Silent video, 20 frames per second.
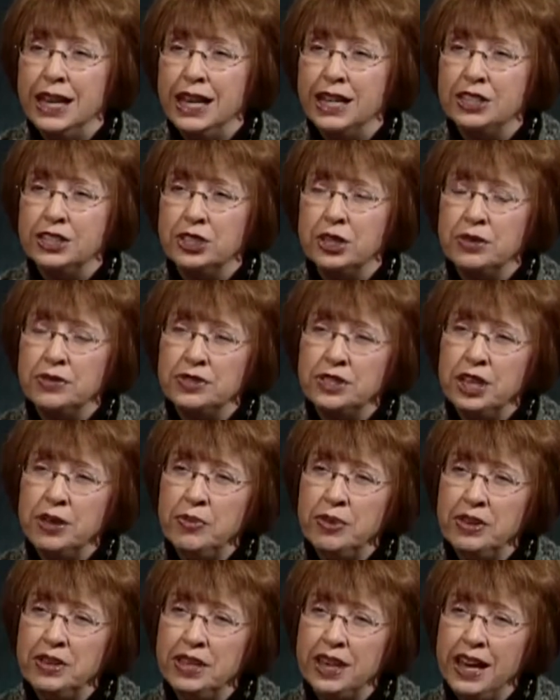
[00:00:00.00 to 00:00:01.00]
And so if
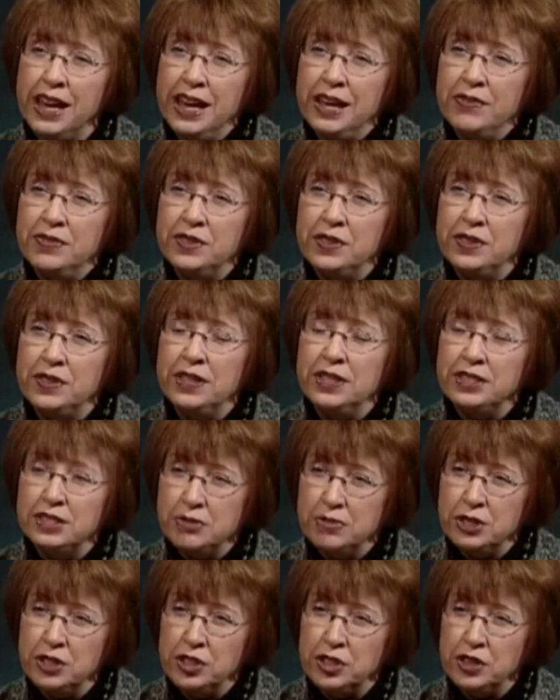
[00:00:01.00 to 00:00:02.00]
someone gave to this
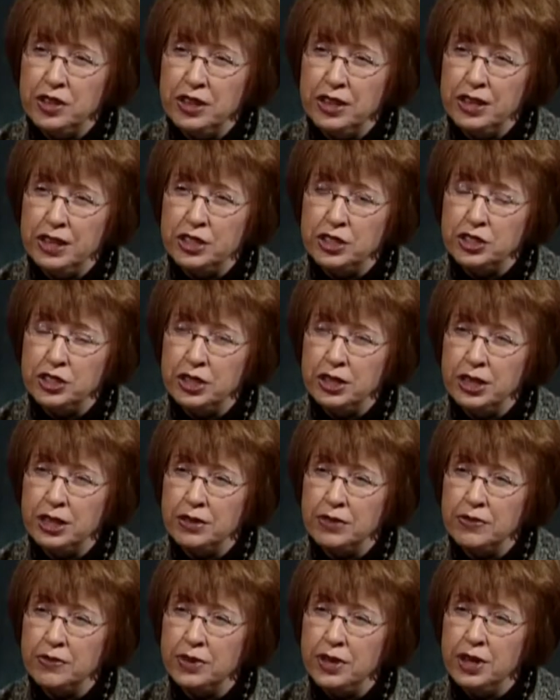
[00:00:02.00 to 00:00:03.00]
mission
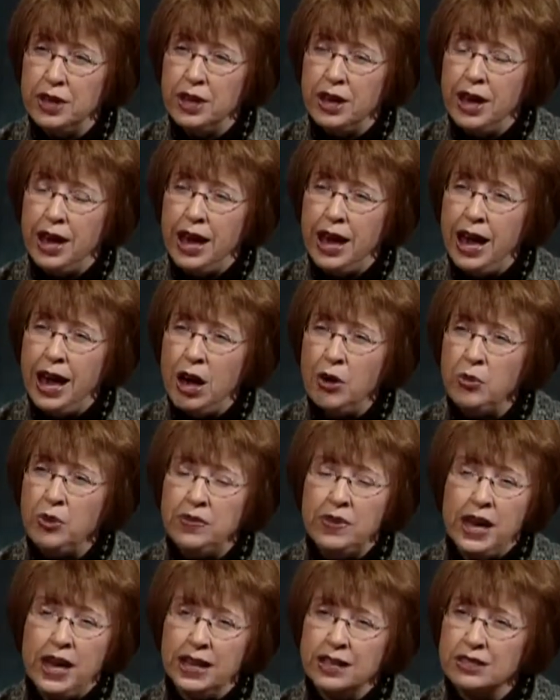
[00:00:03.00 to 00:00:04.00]
initiative, how
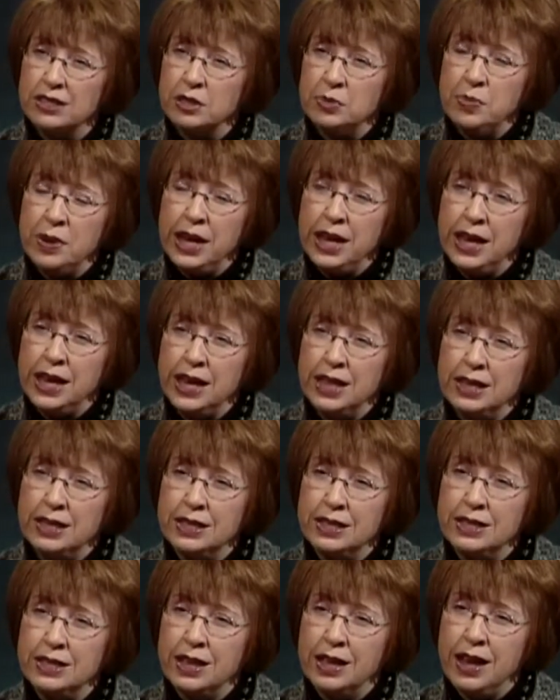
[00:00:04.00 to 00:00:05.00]
would that
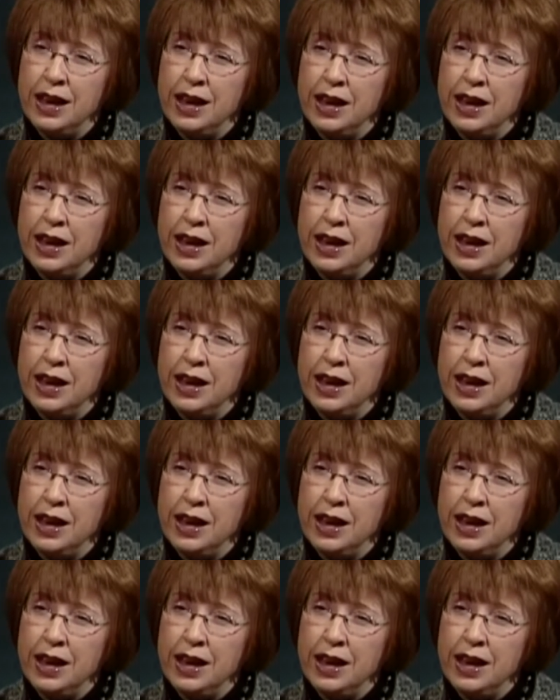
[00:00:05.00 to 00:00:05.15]
expand